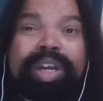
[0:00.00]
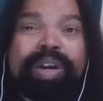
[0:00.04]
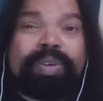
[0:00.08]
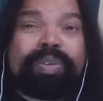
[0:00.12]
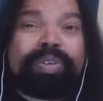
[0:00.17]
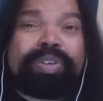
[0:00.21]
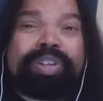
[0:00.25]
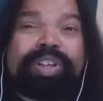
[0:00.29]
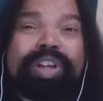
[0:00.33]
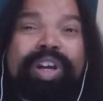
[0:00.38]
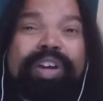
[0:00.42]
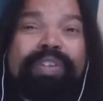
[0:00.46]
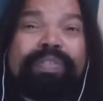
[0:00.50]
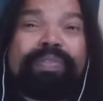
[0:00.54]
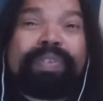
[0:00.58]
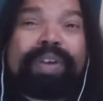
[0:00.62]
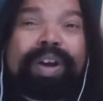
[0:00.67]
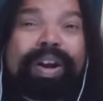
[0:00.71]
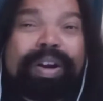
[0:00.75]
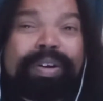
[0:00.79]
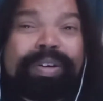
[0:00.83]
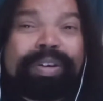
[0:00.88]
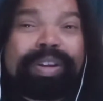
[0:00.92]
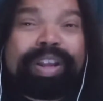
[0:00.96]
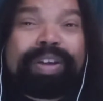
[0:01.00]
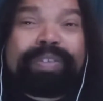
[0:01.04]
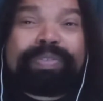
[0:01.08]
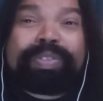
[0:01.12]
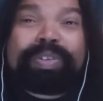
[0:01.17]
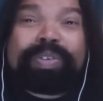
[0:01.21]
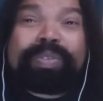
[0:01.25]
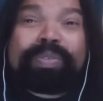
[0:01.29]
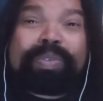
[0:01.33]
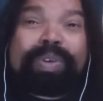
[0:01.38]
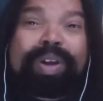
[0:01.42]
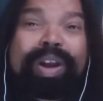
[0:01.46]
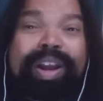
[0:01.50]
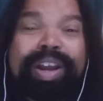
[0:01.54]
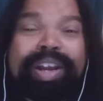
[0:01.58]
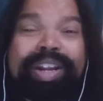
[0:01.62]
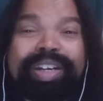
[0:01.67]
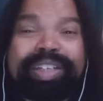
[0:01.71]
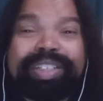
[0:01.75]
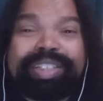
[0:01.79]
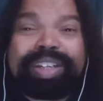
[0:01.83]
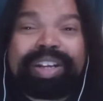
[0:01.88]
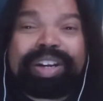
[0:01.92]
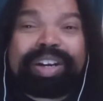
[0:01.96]
was gunfire left and right.
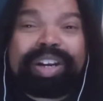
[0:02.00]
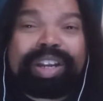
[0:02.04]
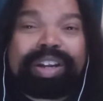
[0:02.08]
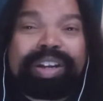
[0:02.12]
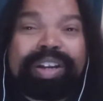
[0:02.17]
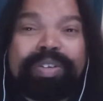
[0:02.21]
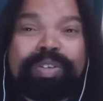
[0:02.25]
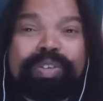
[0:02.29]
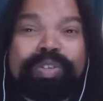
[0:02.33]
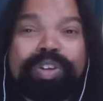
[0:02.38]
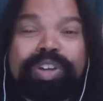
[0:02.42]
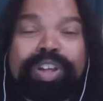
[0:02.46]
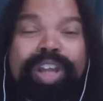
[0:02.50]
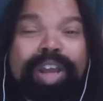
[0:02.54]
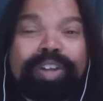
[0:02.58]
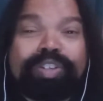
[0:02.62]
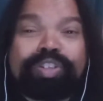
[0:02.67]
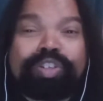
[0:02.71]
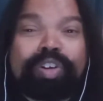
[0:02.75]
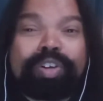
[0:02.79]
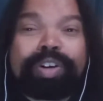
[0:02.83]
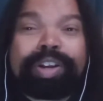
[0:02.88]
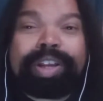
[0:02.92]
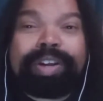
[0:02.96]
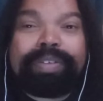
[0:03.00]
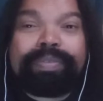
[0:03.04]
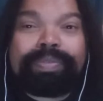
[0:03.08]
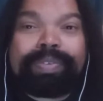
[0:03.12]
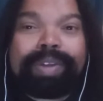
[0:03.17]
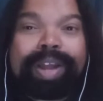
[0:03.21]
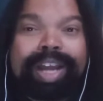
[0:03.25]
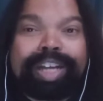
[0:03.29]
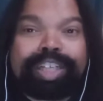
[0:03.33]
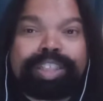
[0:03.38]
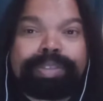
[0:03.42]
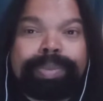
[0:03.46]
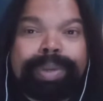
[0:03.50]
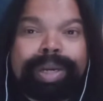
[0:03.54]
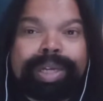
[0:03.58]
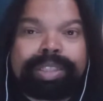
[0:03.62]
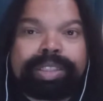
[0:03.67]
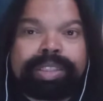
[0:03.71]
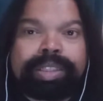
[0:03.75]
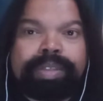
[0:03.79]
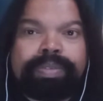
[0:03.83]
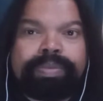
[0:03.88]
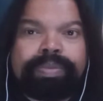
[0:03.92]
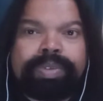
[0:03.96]
It sounded like I started getting flashbacks
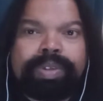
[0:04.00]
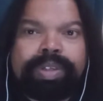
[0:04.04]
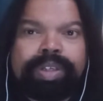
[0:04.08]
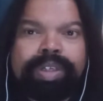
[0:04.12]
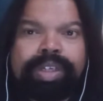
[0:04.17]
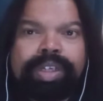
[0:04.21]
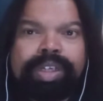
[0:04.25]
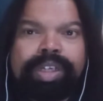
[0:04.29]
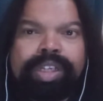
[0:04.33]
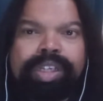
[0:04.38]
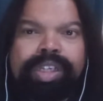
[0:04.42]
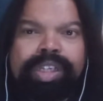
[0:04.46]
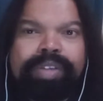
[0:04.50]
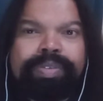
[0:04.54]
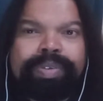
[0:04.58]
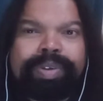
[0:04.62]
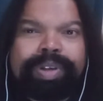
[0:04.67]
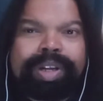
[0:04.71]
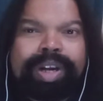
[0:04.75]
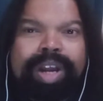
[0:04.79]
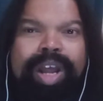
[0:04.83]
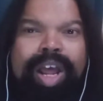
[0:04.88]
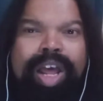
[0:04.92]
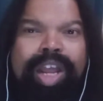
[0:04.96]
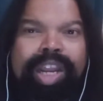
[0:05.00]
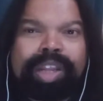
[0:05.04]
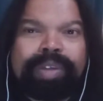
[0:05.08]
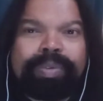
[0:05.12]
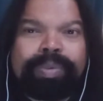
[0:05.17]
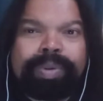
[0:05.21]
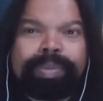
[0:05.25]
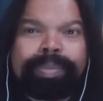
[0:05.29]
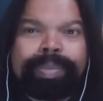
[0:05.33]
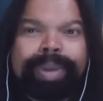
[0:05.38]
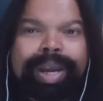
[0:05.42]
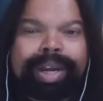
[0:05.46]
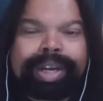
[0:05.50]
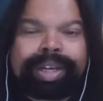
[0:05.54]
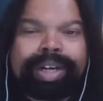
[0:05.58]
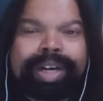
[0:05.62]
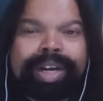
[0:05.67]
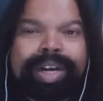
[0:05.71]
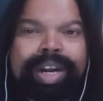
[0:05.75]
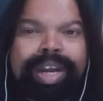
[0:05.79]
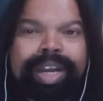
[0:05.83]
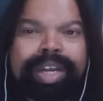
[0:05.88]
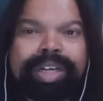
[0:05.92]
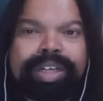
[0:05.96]
of living in Hollywood back in the
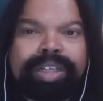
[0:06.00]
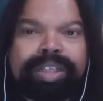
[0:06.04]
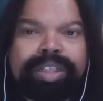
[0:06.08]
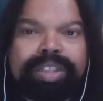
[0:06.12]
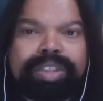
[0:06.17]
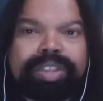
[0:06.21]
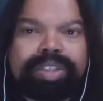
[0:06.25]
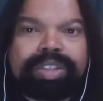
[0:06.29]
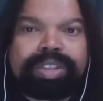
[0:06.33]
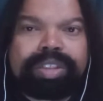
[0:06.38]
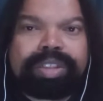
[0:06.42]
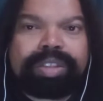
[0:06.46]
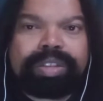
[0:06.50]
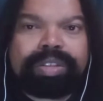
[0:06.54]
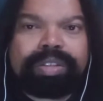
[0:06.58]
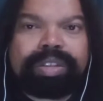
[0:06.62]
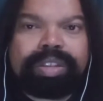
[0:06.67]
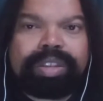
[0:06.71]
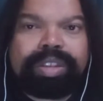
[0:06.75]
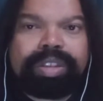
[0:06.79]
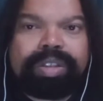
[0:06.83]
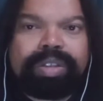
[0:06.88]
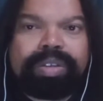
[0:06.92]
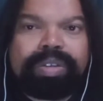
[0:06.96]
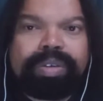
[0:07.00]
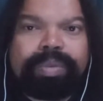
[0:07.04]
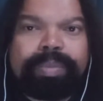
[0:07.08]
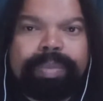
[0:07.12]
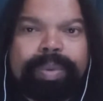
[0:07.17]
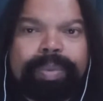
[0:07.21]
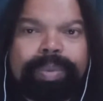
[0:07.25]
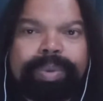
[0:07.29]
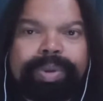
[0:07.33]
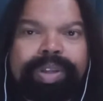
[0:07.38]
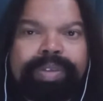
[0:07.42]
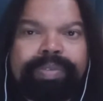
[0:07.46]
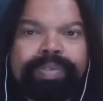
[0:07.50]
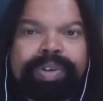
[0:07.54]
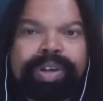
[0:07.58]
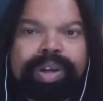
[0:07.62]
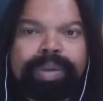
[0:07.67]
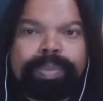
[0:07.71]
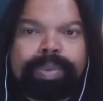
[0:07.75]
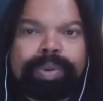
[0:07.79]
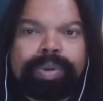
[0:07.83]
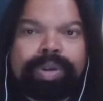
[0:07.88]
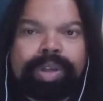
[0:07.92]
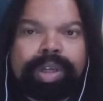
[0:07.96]
90s. You know, I remember living
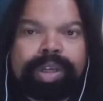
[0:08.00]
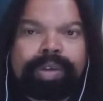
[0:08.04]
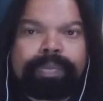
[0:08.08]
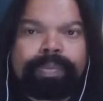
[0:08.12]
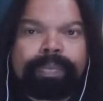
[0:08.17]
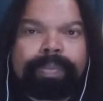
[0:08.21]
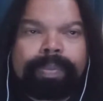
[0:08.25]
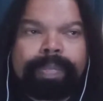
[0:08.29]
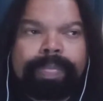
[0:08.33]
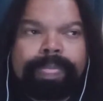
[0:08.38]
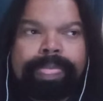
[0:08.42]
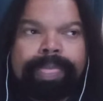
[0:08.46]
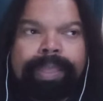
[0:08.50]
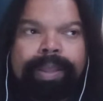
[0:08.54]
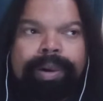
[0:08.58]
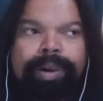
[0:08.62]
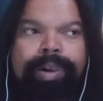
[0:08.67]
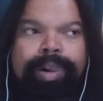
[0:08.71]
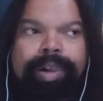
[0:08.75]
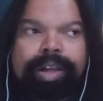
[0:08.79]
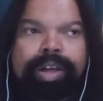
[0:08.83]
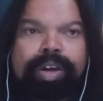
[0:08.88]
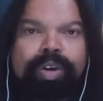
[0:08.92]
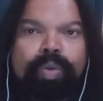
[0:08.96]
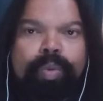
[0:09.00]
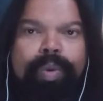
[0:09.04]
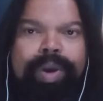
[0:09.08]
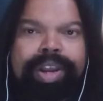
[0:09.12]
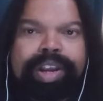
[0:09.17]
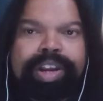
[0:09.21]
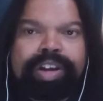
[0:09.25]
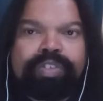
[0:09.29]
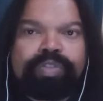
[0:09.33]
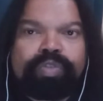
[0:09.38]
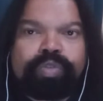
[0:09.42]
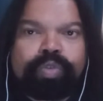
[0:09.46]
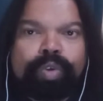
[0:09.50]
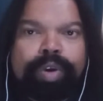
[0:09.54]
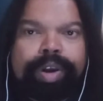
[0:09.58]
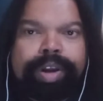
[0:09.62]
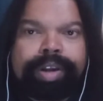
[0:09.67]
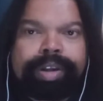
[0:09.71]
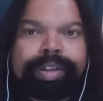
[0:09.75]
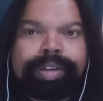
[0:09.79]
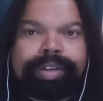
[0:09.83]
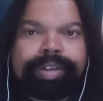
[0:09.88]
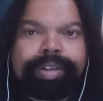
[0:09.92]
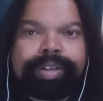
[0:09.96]
up on like Cahuenga and
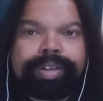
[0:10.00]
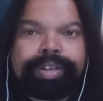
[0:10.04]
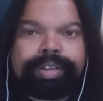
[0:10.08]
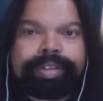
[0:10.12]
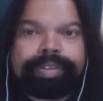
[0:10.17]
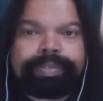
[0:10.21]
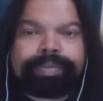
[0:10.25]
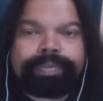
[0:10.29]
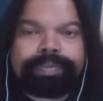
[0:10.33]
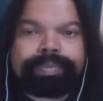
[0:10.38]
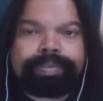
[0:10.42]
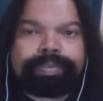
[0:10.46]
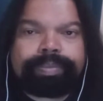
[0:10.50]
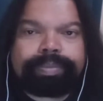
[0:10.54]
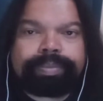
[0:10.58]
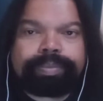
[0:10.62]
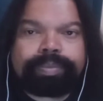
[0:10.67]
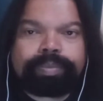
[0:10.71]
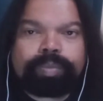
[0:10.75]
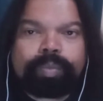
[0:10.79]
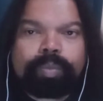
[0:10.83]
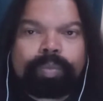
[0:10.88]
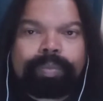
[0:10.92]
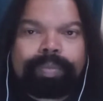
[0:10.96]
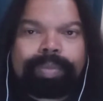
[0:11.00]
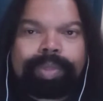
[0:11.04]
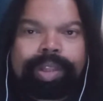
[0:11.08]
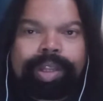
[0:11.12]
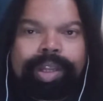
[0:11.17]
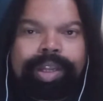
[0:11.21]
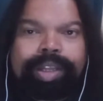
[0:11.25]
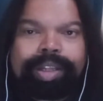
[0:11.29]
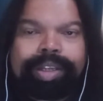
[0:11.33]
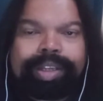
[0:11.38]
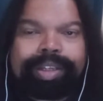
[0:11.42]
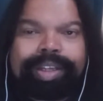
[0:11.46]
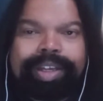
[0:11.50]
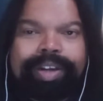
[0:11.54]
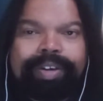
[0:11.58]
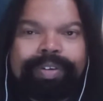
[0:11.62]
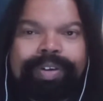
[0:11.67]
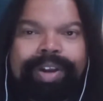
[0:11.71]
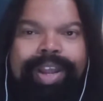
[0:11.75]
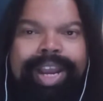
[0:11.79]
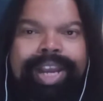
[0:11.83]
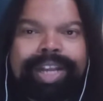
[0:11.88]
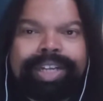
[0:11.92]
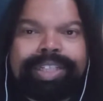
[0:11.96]
Franklin, and
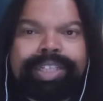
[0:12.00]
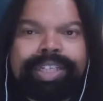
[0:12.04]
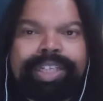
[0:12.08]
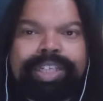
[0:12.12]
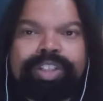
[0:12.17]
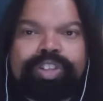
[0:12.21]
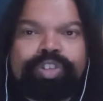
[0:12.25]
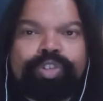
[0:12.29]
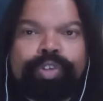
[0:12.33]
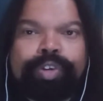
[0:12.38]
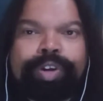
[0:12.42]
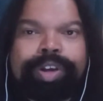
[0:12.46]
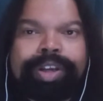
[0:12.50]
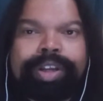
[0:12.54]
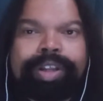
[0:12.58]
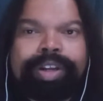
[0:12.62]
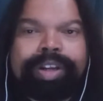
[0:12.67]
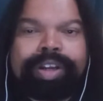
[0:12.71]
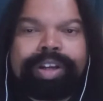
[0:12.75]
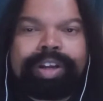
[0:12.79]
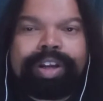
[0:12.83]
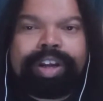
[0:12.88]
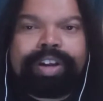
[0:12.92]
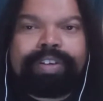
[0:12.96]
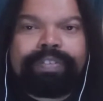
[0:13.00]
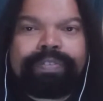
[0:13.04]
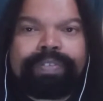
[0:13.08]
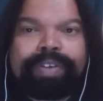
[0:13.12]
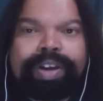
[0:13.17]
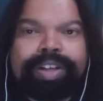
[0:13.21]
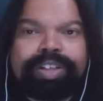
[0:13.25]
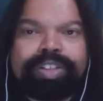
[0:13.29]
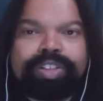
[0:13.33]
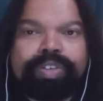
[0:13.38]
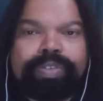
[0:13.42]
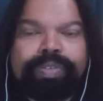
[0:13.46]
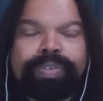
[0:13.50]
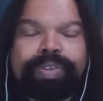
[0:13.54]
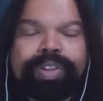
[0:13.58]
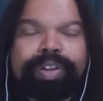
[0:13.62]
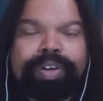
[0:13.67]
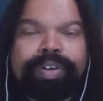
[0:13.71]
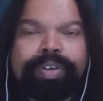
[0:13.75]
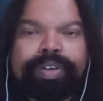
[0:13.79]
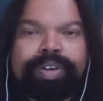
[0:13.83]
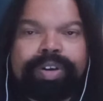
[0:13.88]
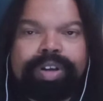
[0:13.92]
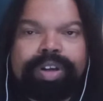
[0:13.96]
hearing 18th Street getting the gunfights over
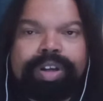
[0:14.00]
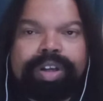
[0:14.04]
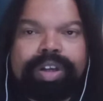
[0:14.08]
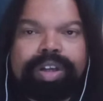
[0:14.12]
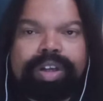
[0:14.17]
there on